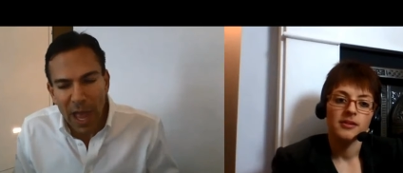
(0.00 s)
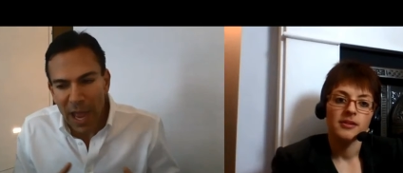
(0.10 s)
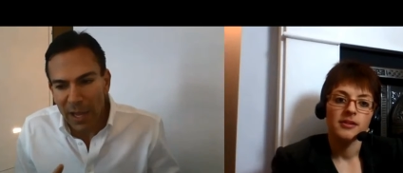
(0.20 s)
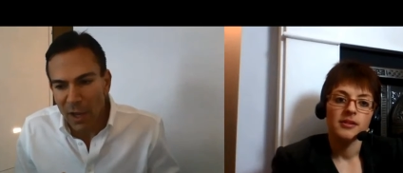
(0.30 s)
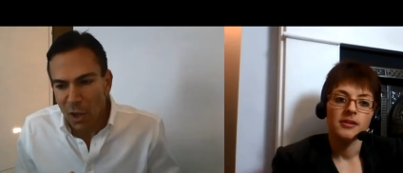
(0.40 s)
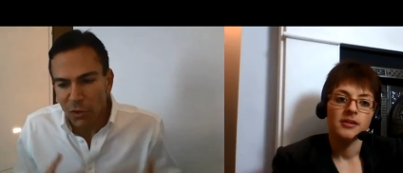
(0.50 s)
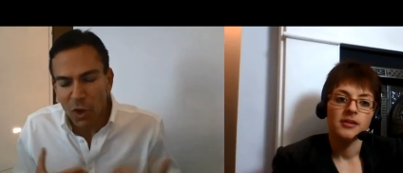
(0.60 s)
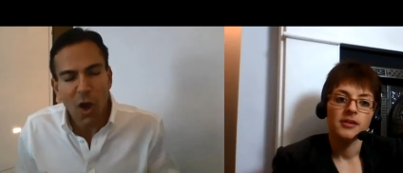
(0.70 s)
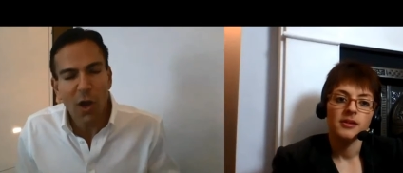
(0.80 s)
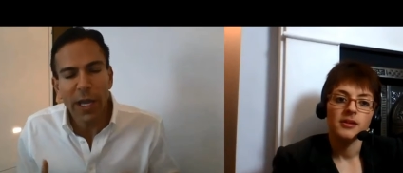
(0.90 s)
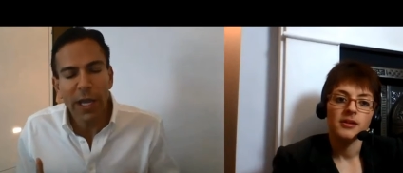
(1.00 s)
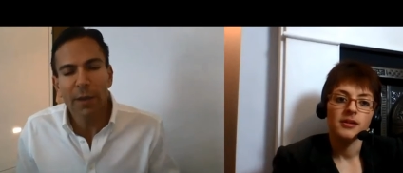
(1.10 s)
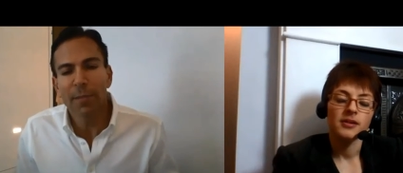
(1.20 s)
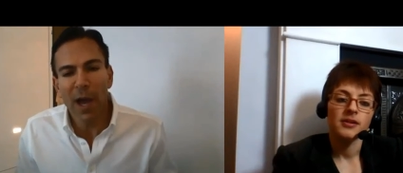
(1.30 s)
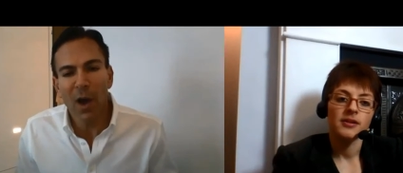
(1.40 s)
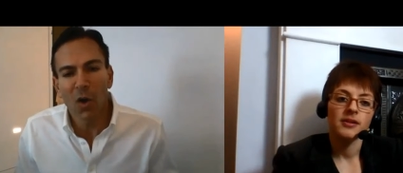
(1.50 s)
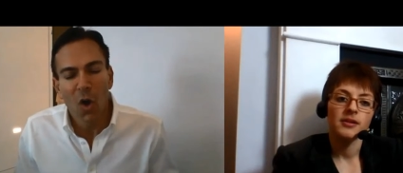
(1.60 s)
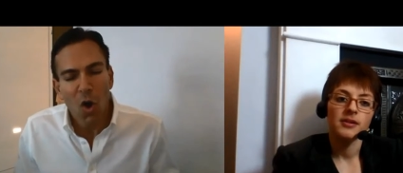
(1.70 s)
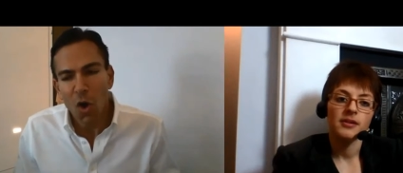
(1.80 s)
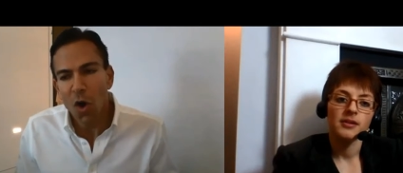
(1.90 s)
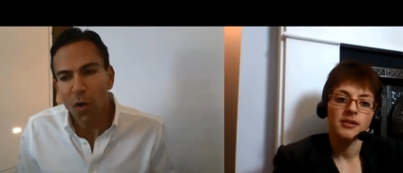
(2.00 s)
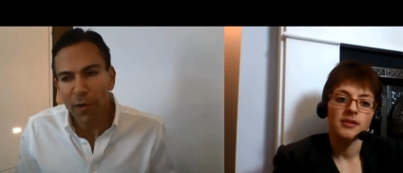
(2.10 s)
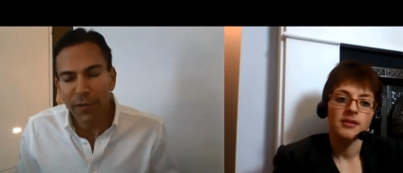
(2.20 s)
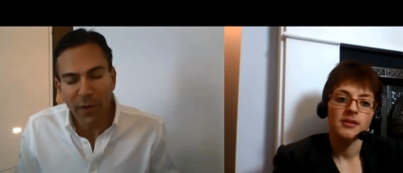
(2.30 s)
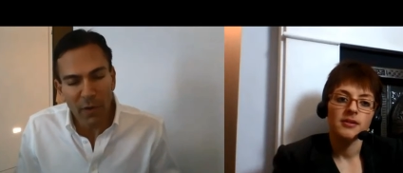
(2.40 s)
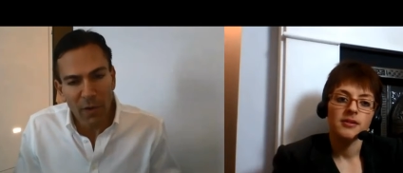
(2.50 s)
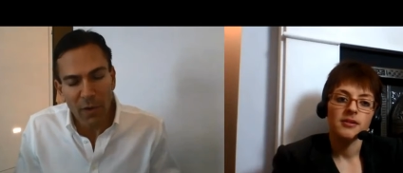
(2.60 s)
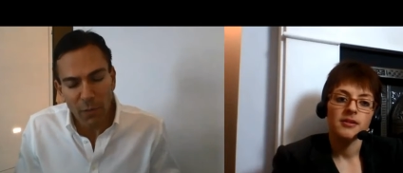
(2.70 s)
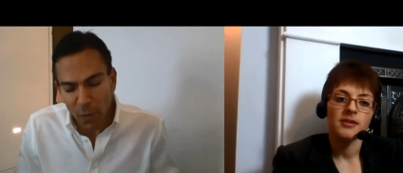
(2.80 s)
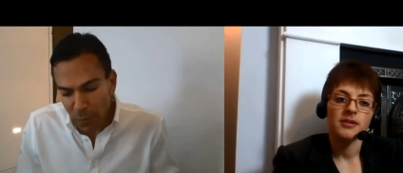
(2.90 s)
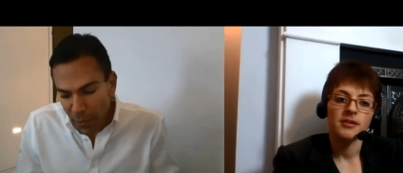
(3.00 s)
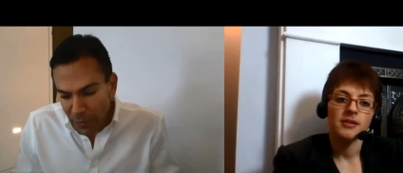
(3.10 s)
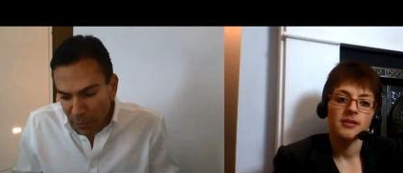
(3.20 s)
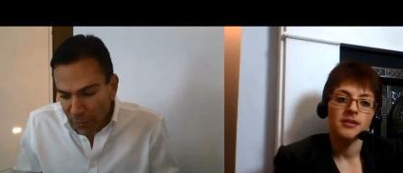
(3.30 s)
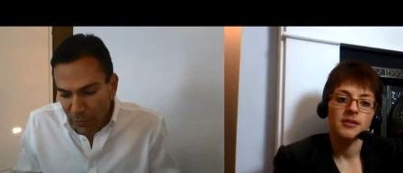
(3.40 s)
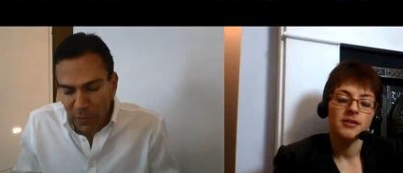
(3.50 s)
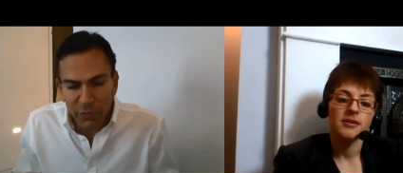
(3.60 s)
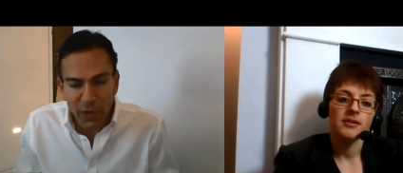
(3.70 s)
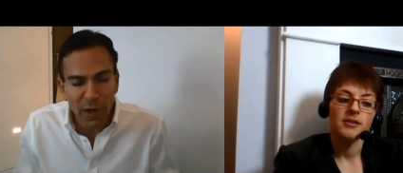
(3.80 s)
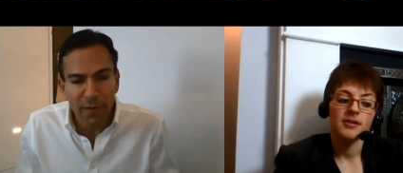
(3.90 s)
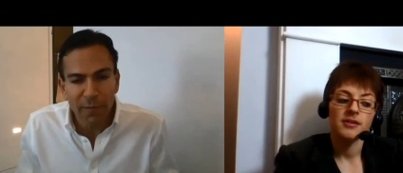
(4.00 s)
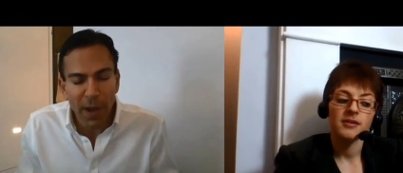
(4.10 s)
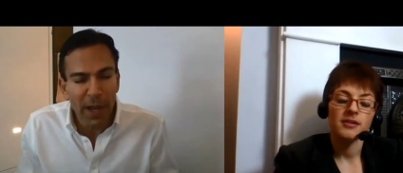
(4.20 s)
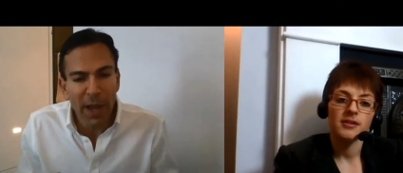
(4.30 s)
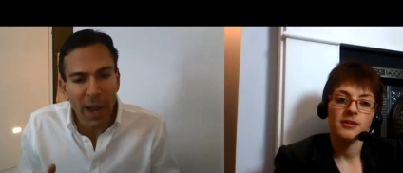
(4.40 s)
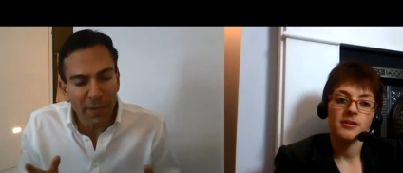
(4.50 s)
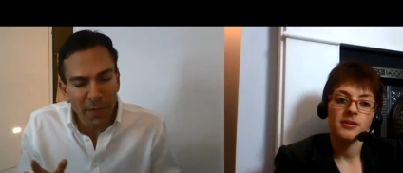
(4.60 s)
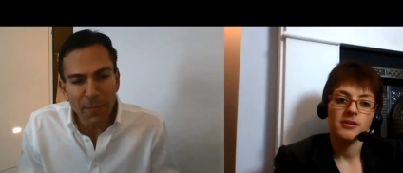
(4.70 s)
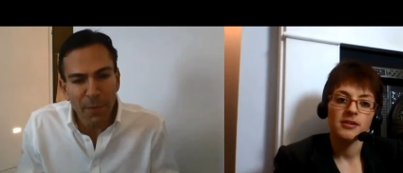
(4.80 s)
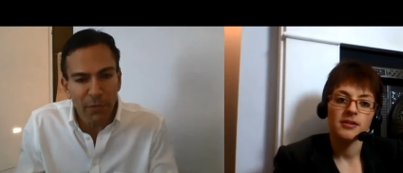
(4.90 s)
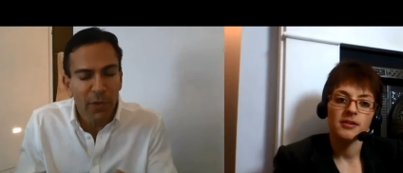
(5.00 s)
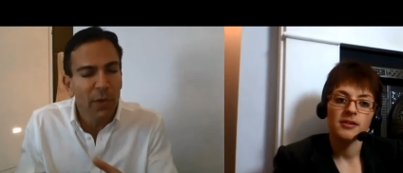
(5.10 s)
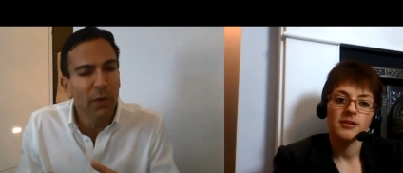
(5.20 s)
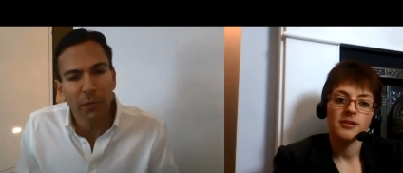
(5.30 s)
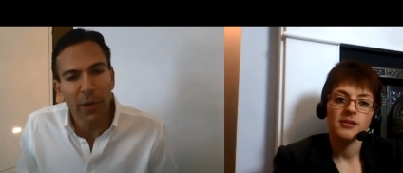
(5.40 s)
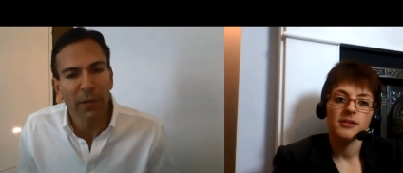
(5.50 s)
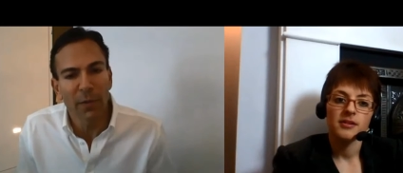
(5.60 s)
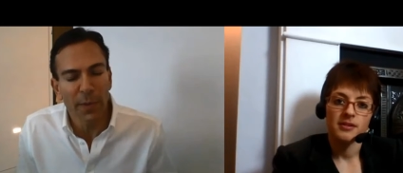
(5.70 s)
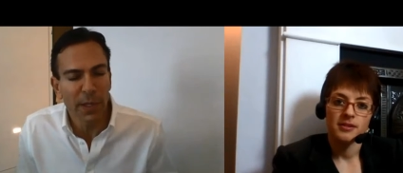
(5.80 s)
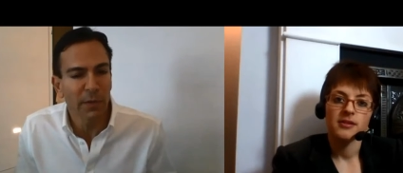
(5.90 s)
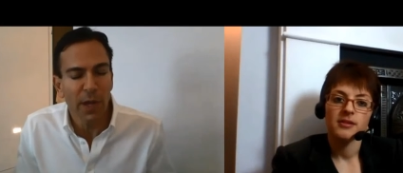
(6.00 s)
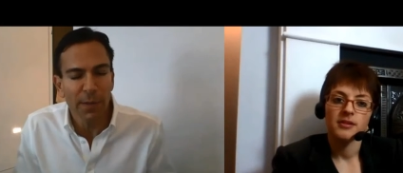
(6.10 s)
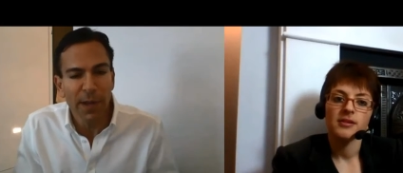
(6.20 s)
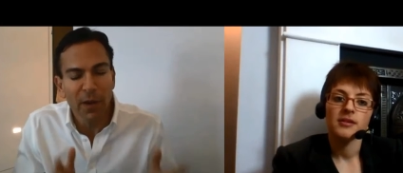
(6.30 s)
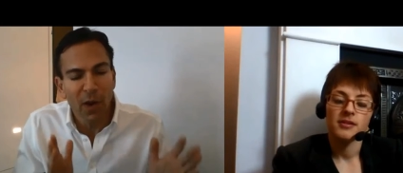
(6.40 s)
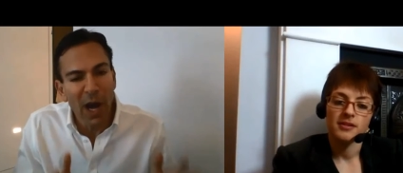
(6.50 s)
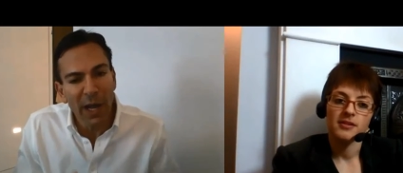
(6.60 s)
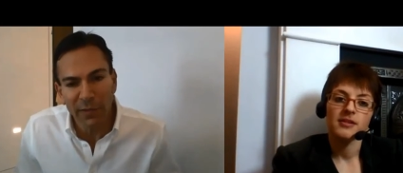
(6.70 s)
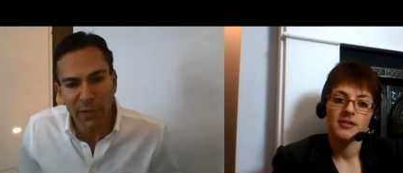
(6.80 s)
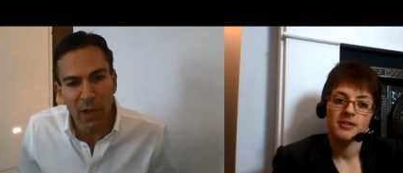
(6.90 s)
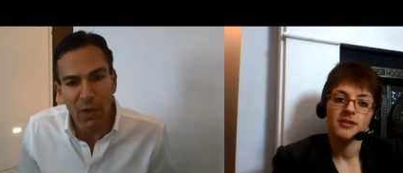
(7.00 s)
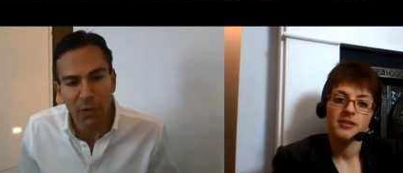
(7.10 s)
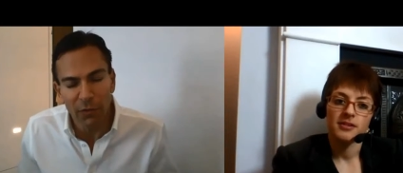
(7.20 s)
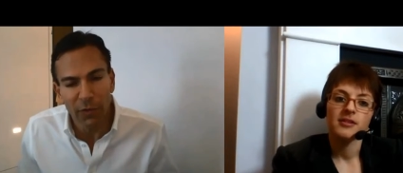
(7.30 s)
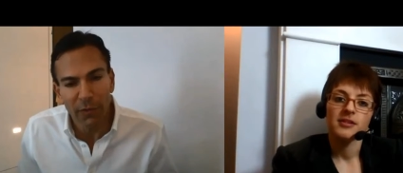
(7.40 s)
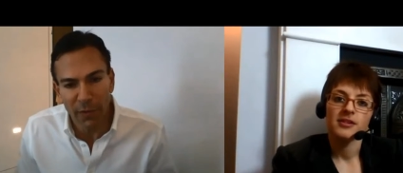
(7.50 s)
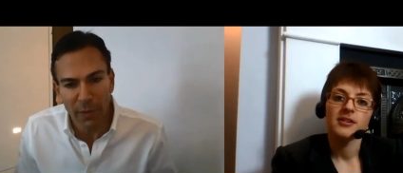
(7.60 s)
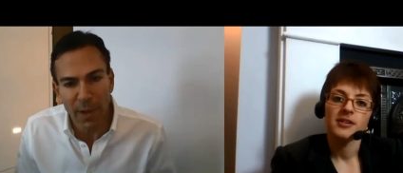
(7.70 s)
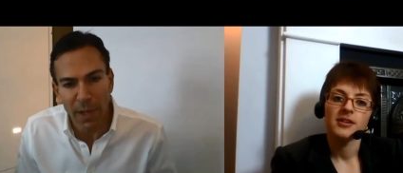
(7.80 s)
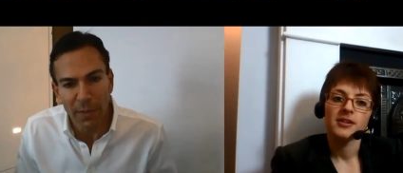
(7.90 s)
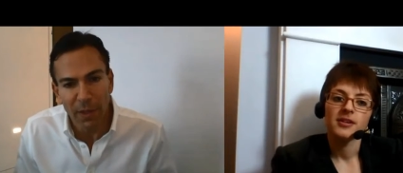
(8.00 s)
Speaker 1: and talking about all of your. What we do is you start off by every person goes around the room and you talk about your highs and lows for the month.